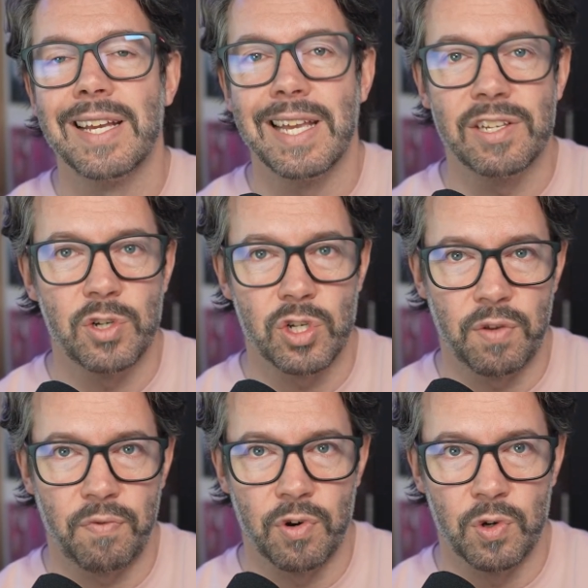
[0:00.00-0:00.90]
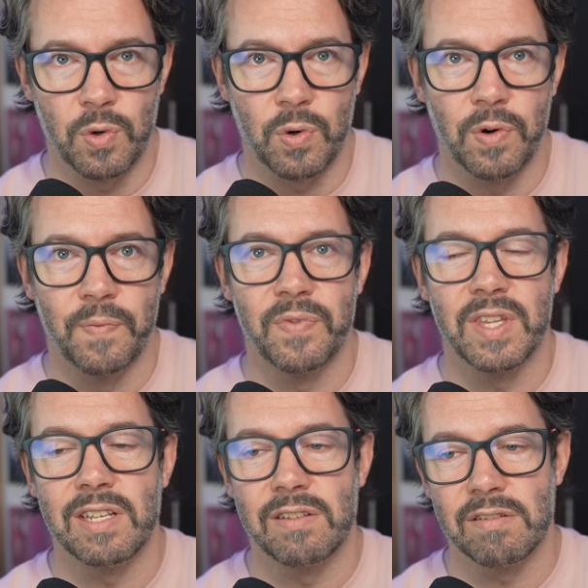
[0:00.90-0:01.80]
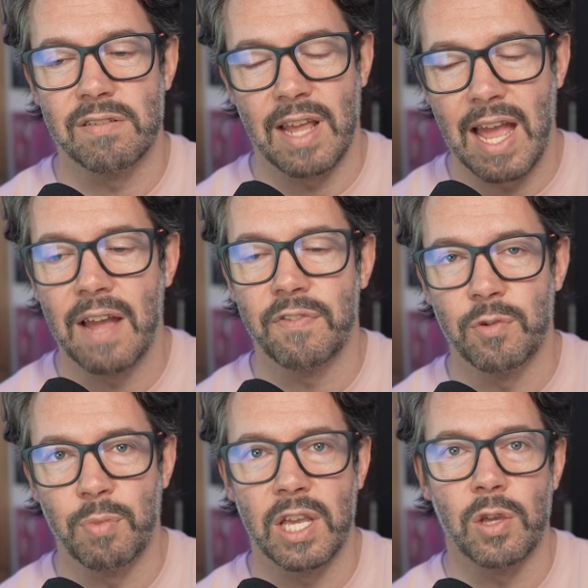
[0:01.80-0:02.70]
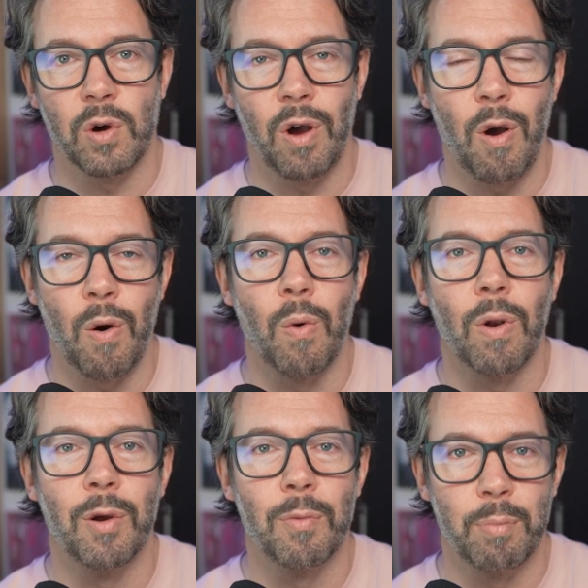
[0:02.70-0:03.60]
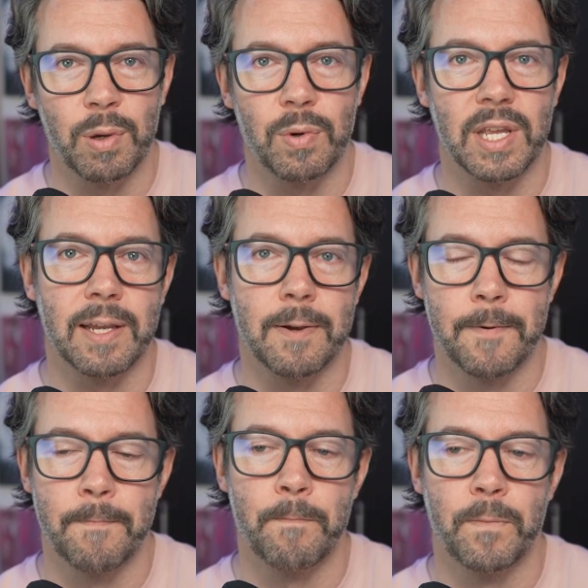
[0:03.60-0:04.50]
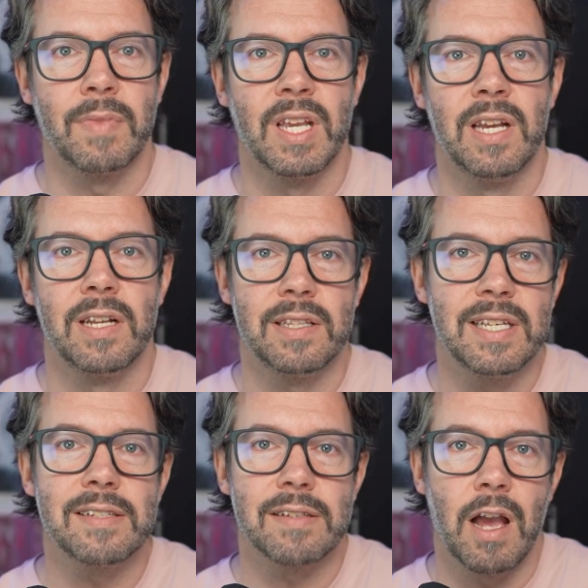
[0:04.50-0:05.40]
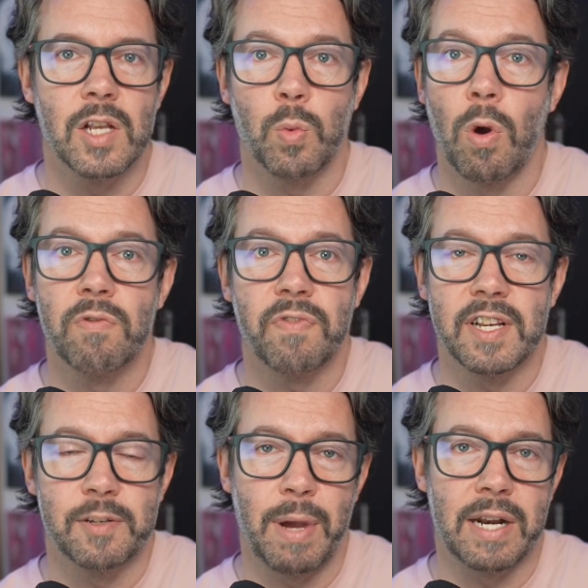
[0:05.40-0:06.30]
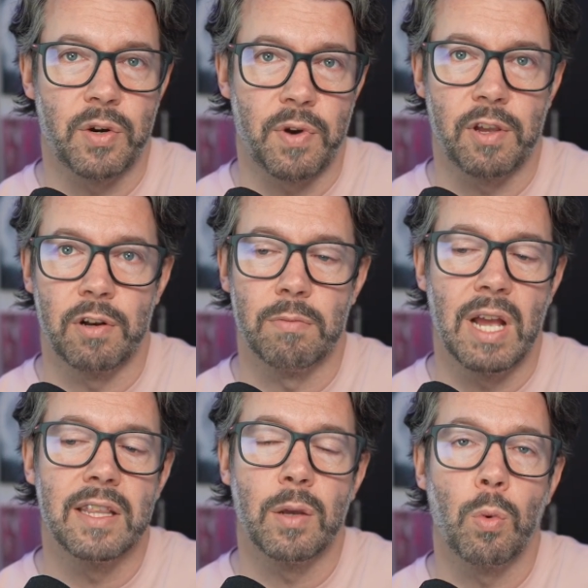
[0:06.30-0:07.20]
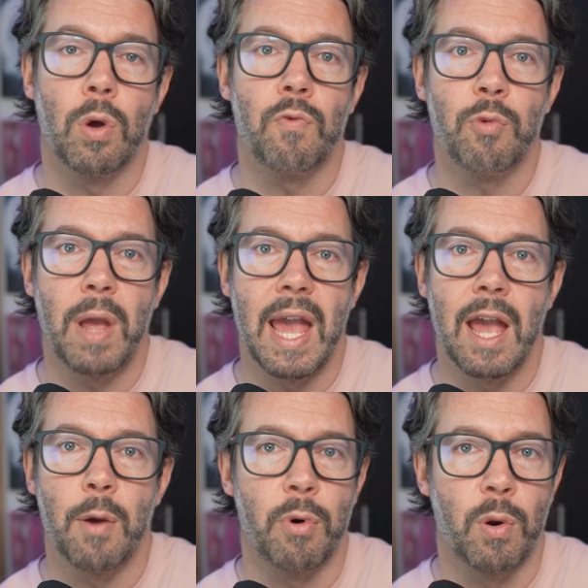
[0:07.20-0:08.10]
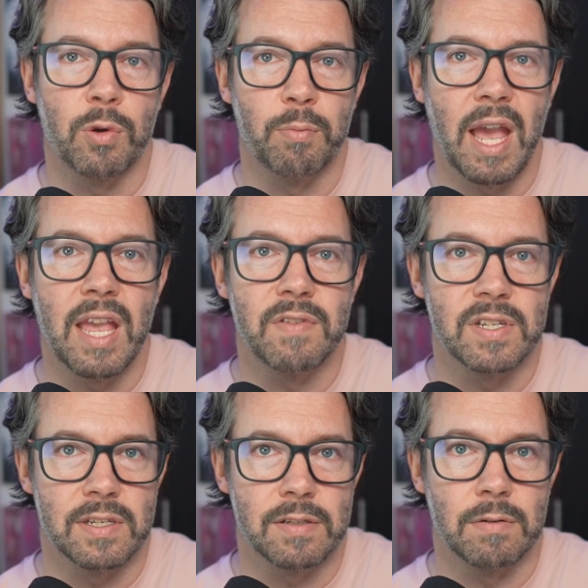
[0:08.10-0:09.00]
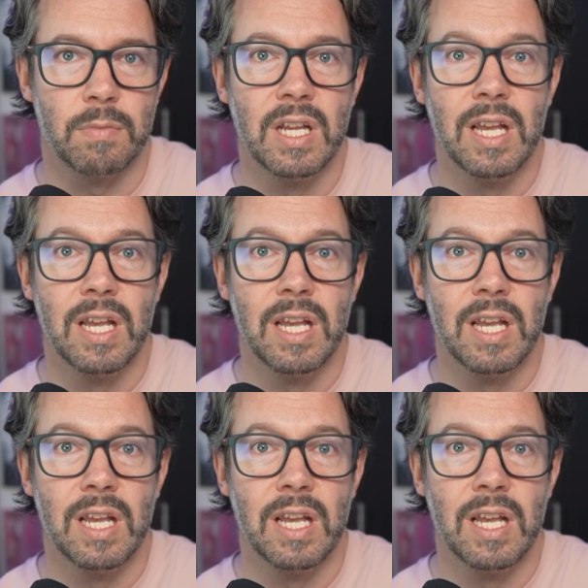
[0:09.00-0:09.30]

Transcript: is just the front door. It doesn't have to be your whole building. And these sites won't fix a bad curriculum, and they won't repair a broken behavior system.